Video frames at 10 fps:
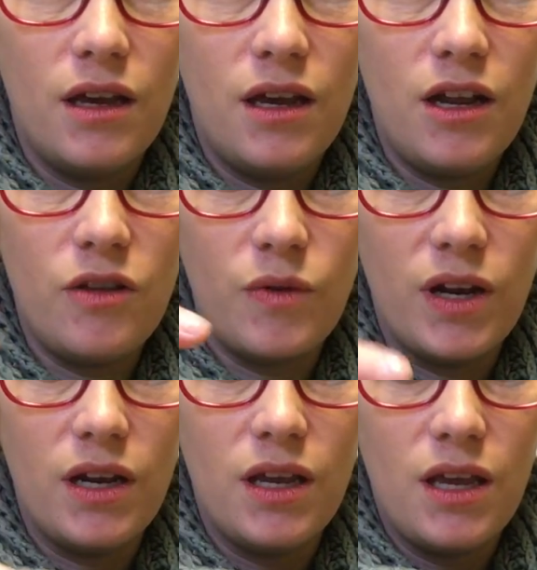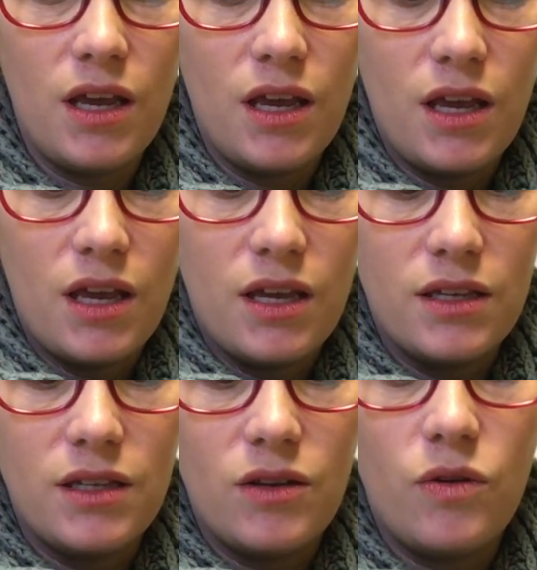another one,
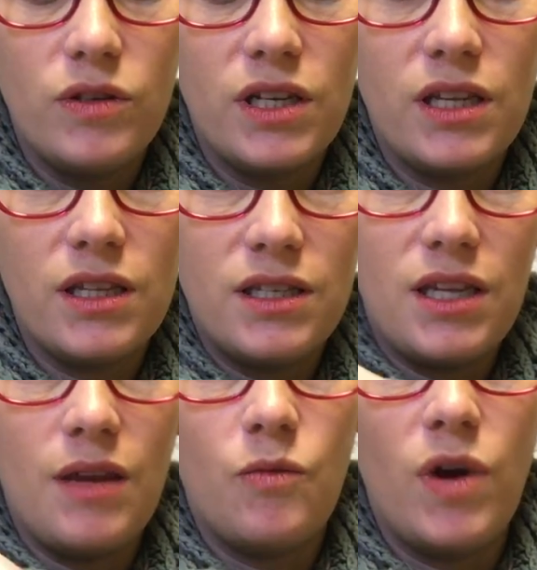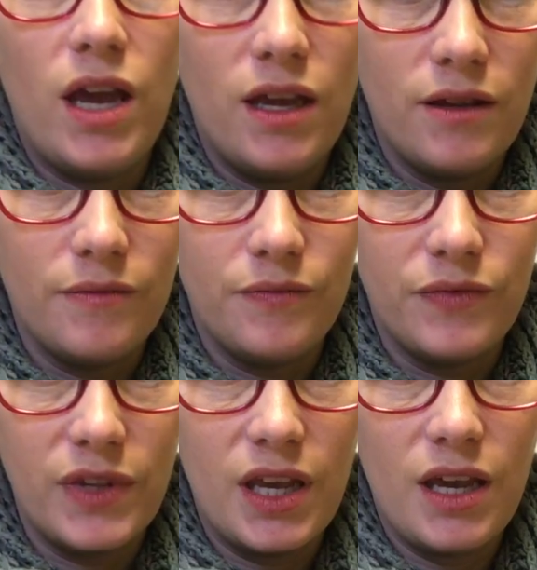holding it the same way,
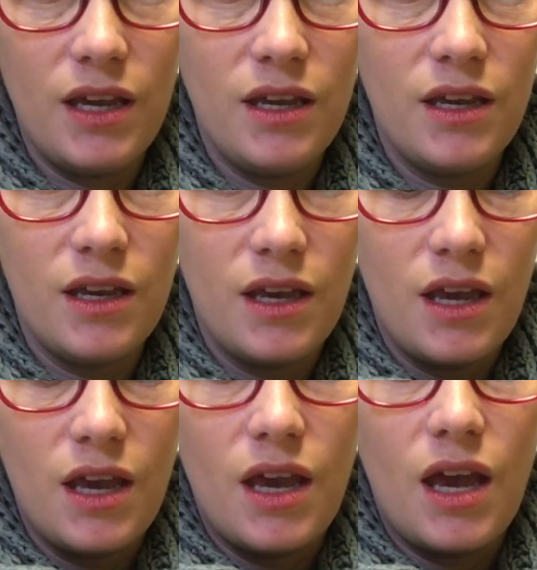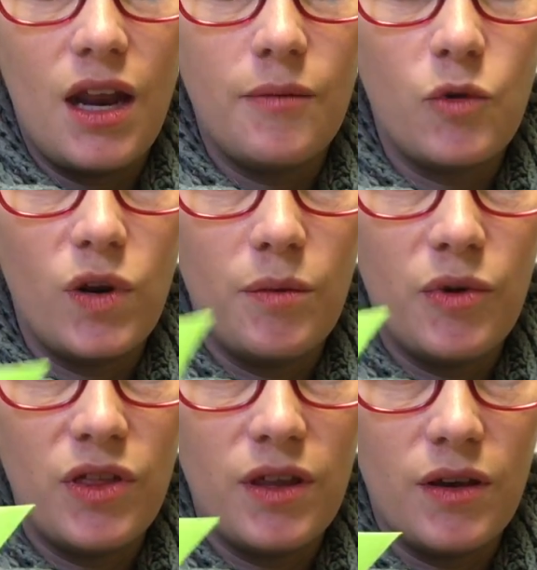okay? And I'm going to
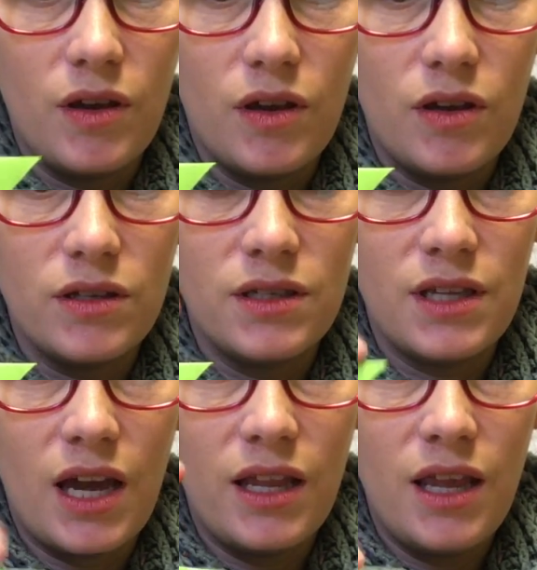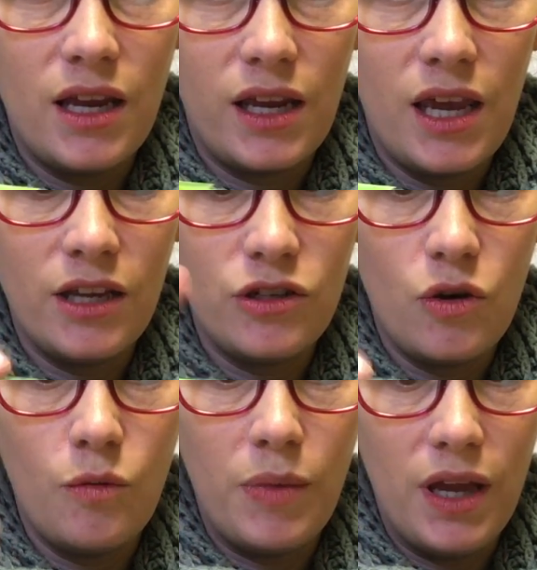put the side that can't
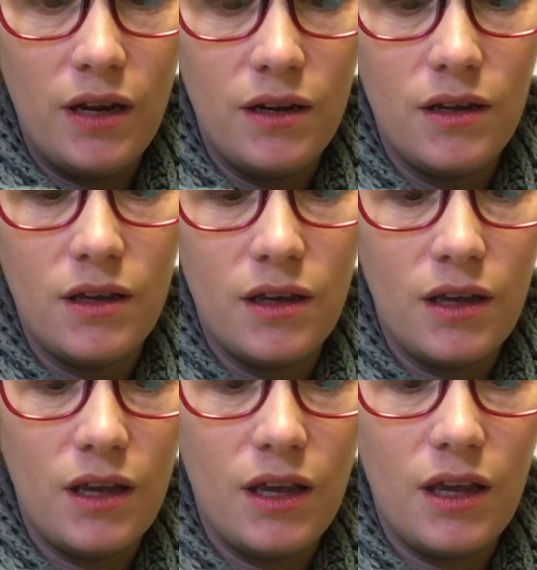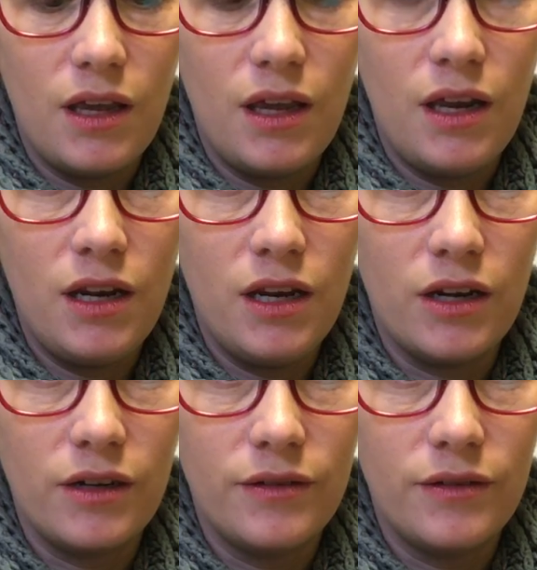open in here.